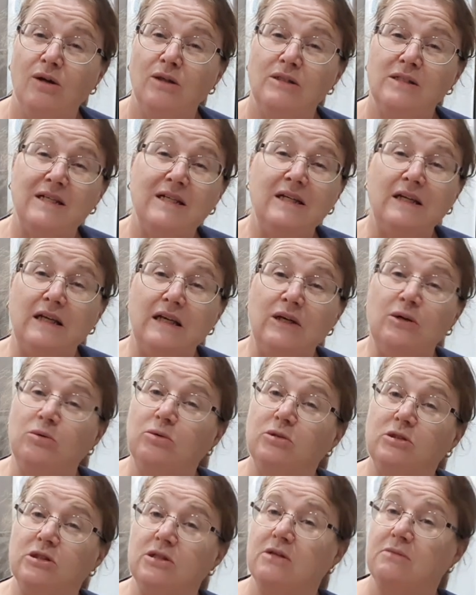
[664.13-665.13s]
didn't equal
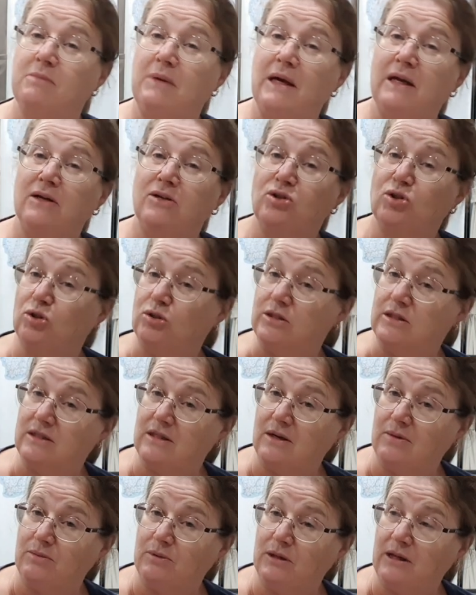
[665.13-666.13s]
to the amount of dots
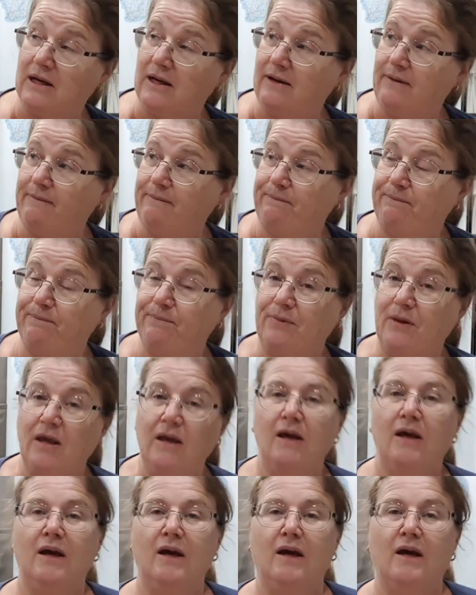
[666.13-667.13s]
that were there.
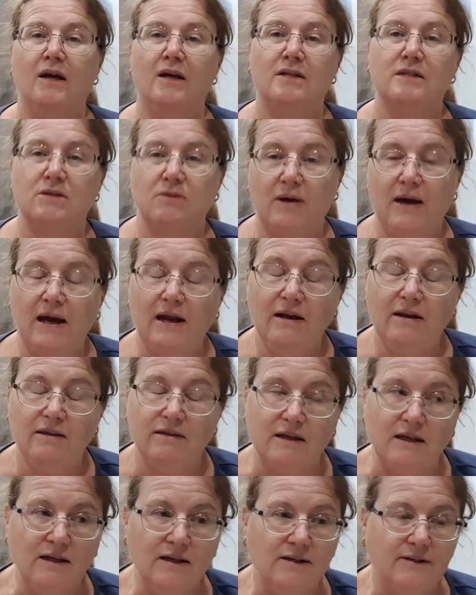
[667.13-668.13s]
So I had a
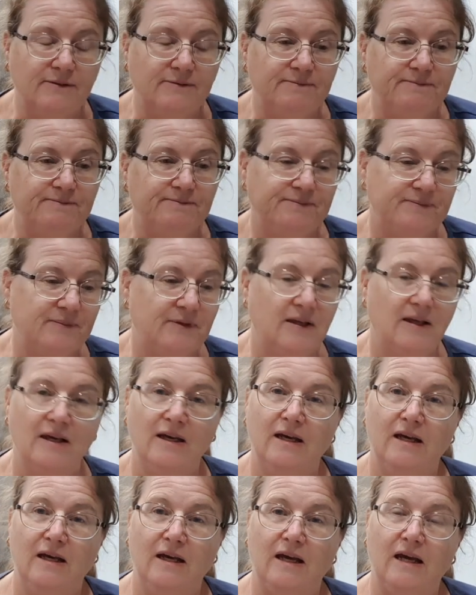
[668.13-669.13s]
think
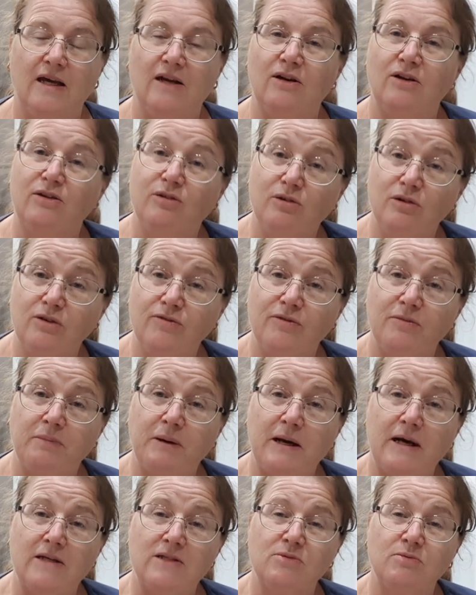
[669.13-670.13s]
and I thought of a
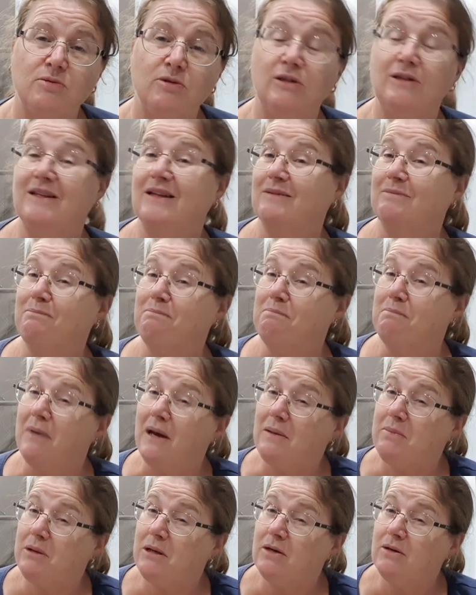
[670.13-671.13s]
password that
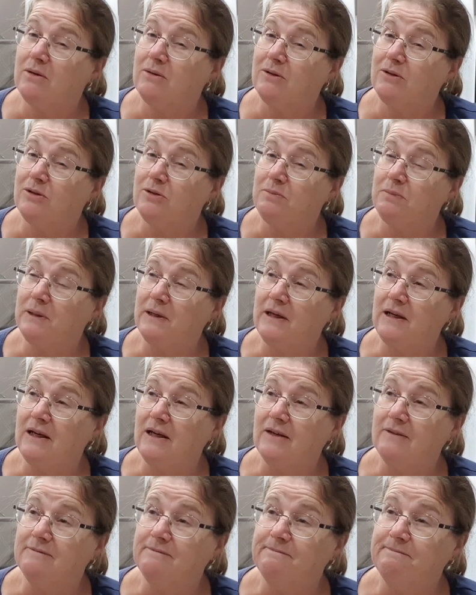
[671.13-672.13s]
maybe it could be,
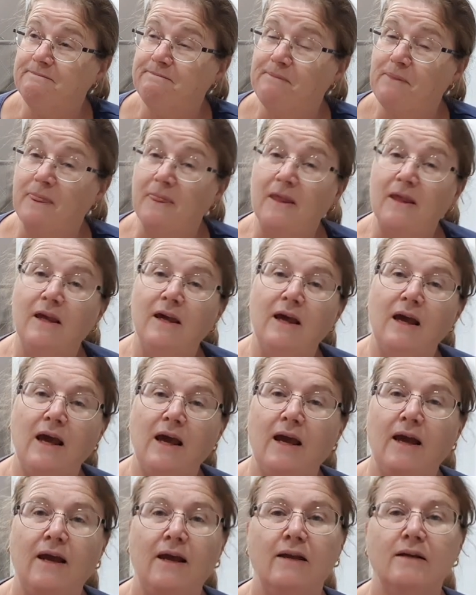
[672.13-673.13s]

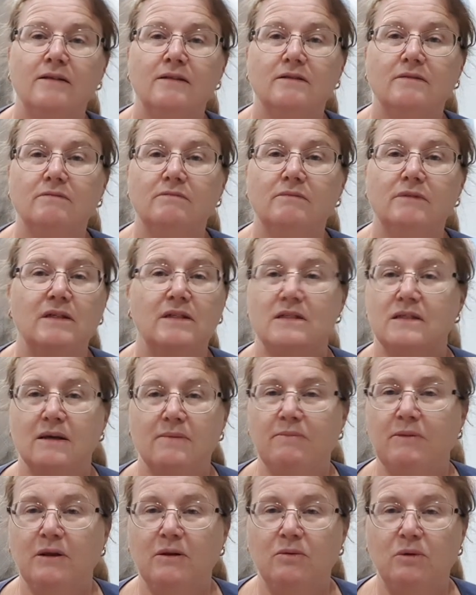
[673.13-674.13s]
and it's
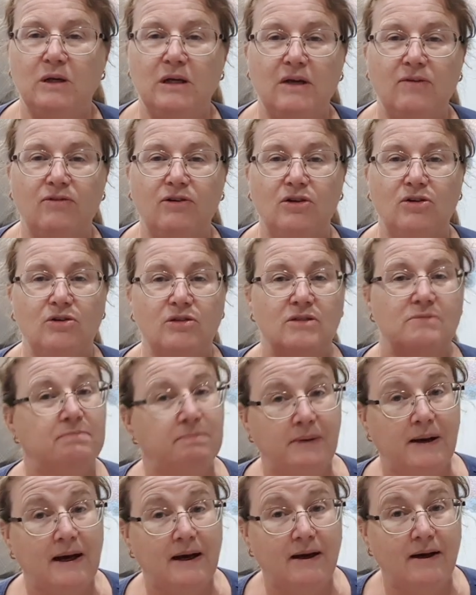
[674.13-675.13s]
something we never use,
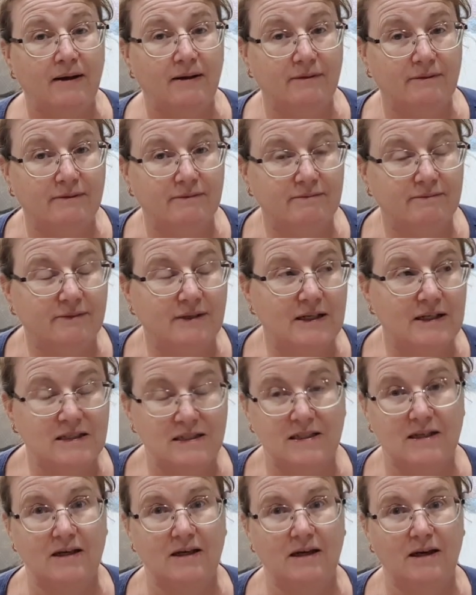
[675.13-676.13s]
but
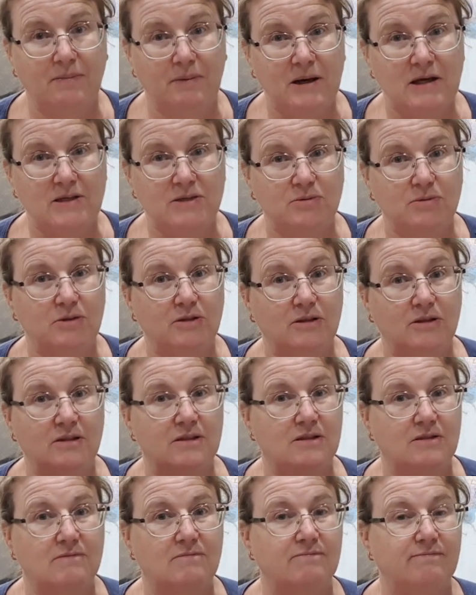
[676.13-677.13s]
it's a password
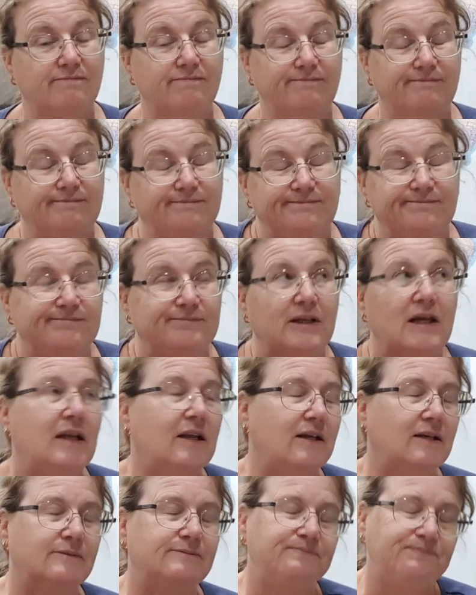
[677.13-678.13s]
that's,
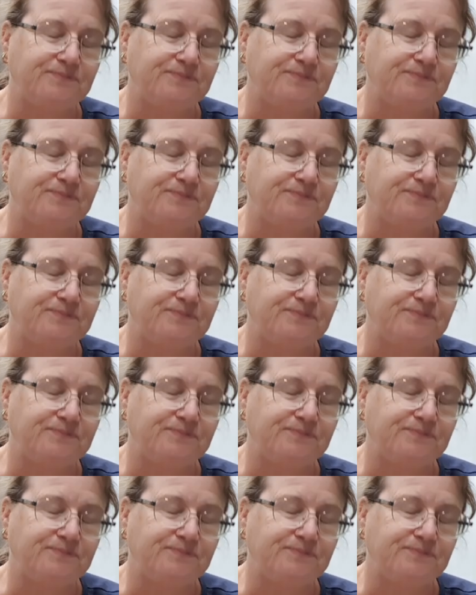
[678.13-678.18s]
anyhow,